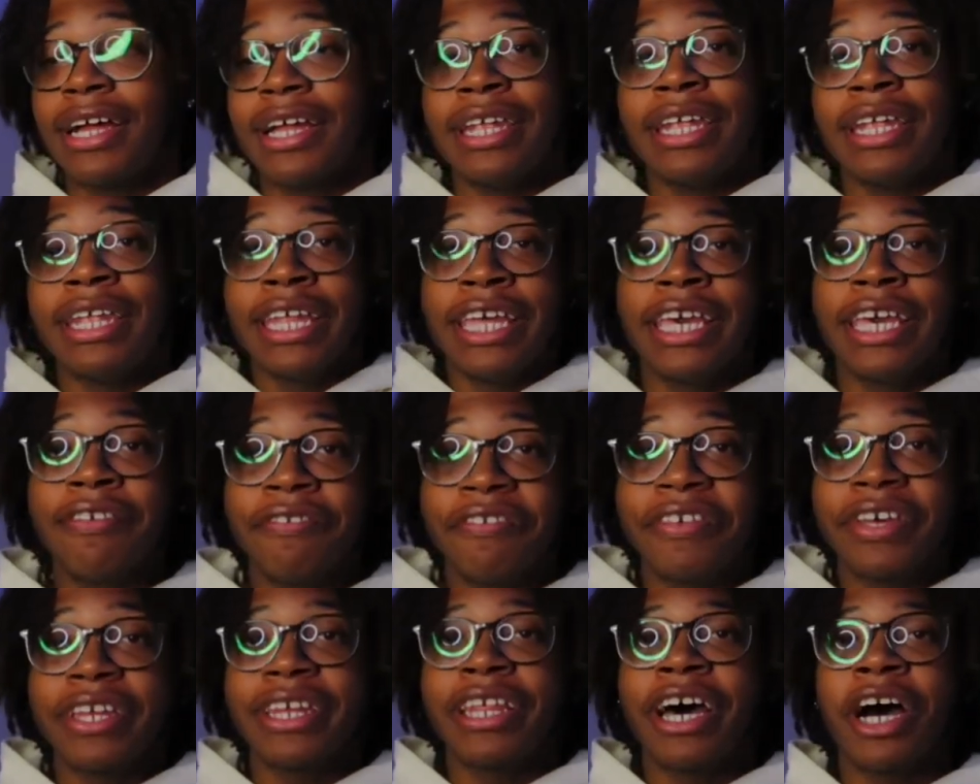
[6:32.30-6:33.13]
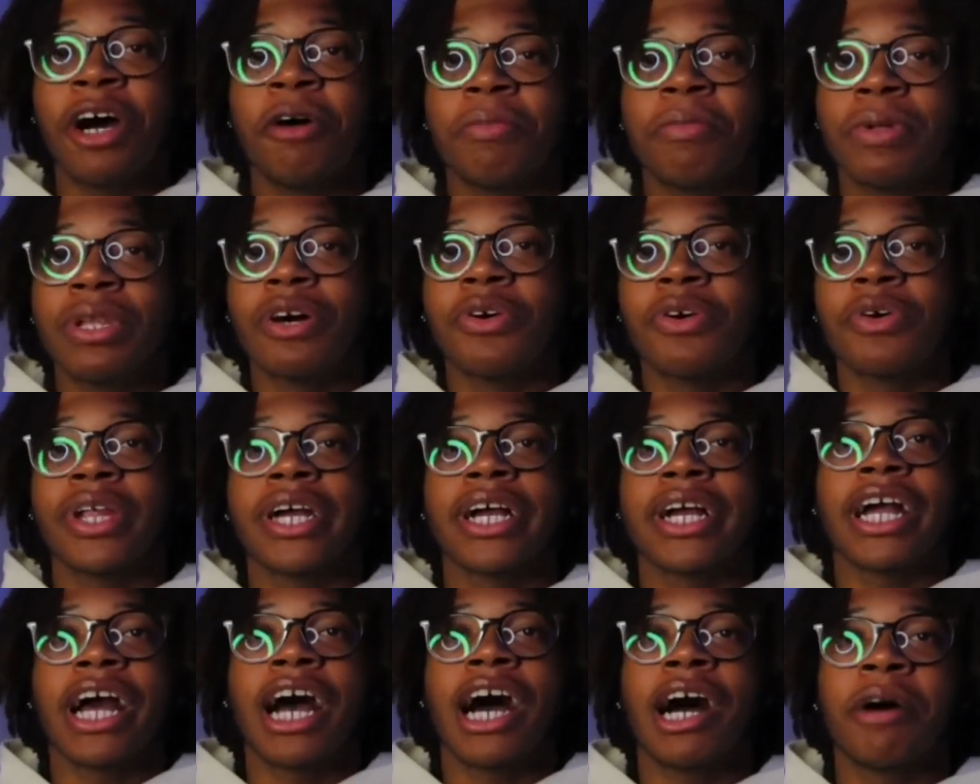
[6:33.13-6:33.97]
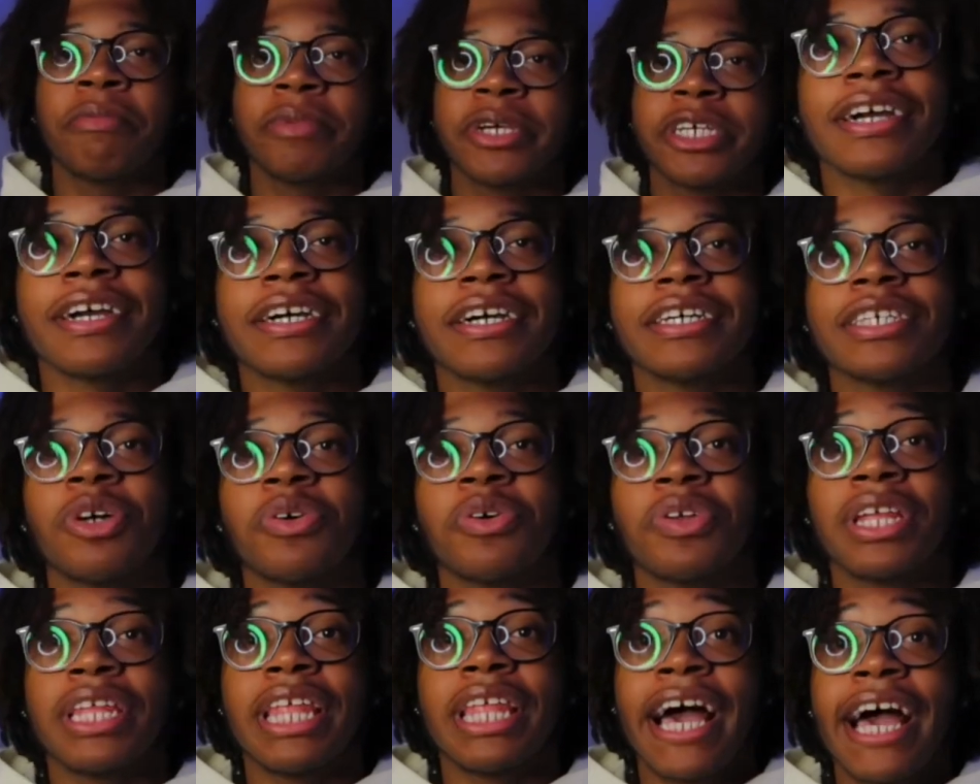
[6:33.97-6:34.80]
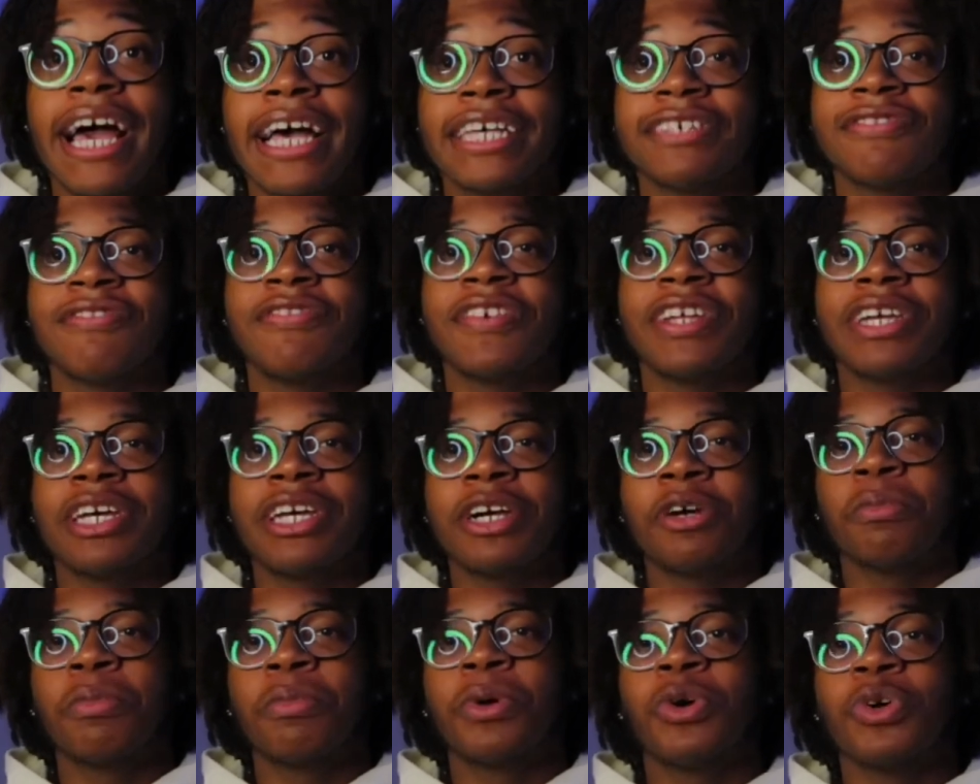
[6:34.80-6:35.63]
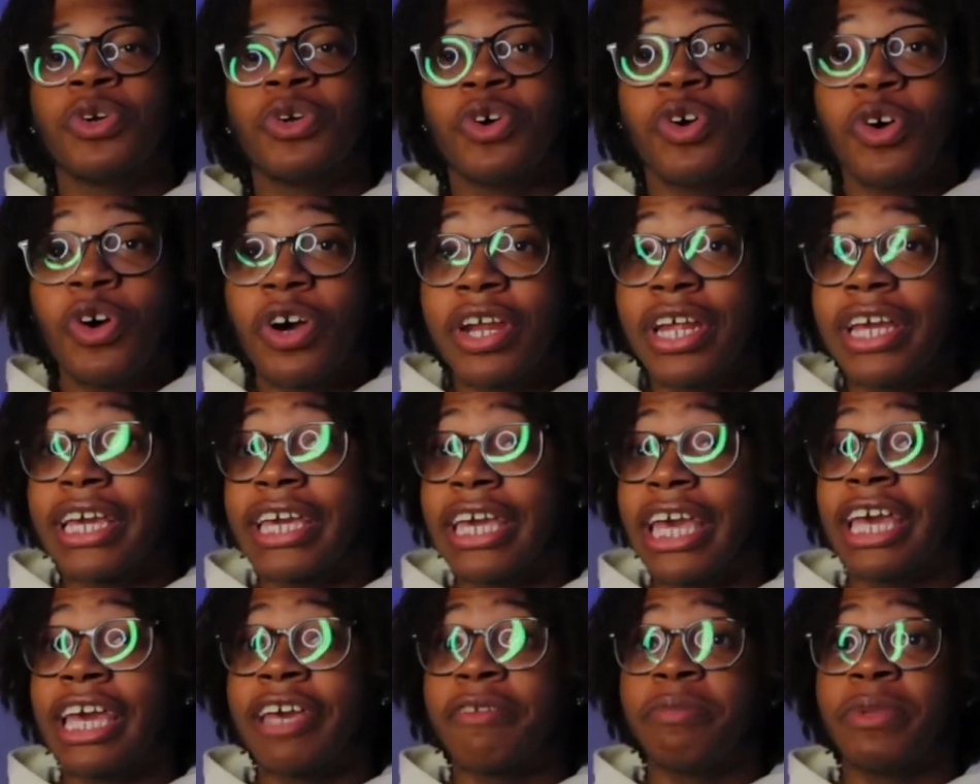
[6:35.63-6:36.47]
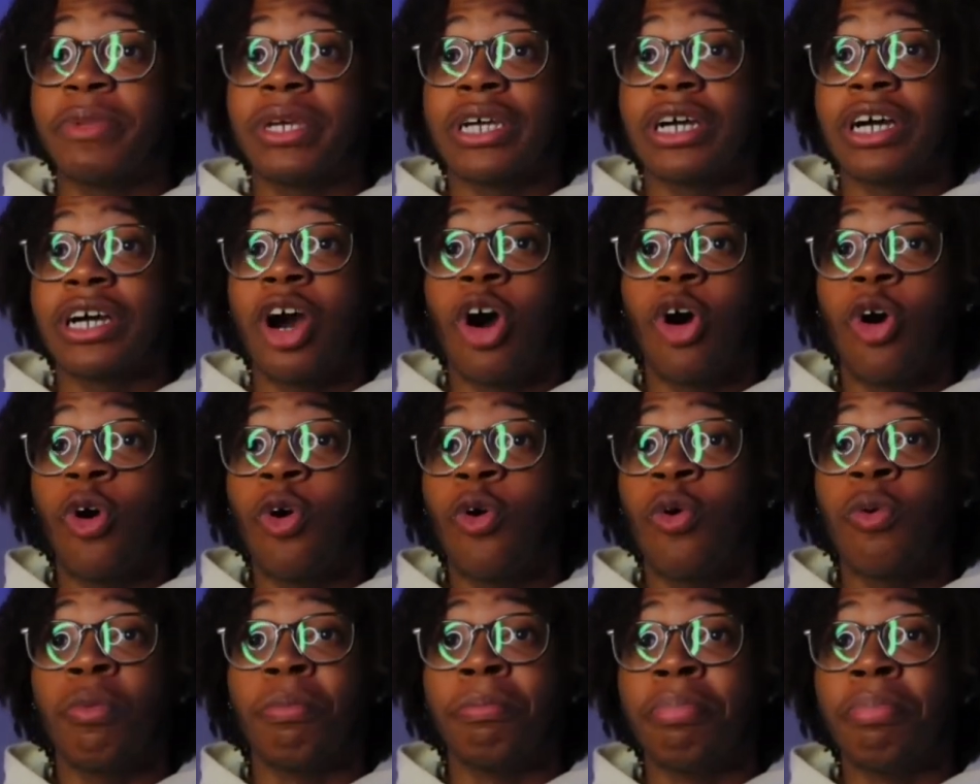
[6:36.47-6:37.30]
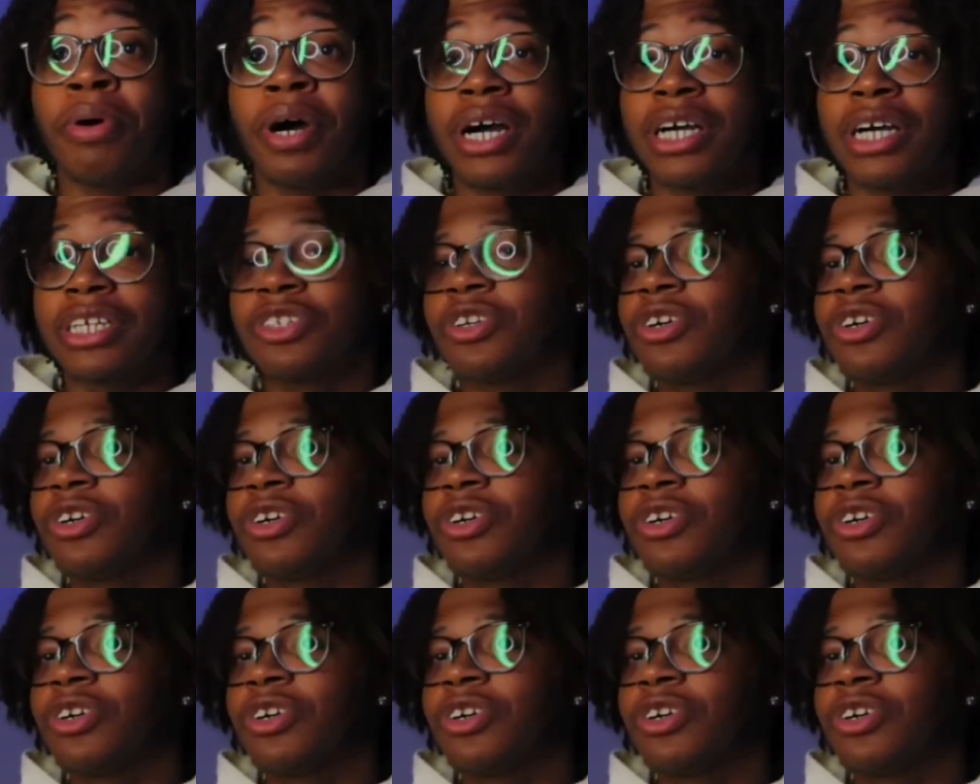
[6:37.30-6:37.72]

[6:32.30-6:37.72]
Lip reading: Leave it down below in the comments. Cause on the last video, bro, y'all gave me a whole bunch.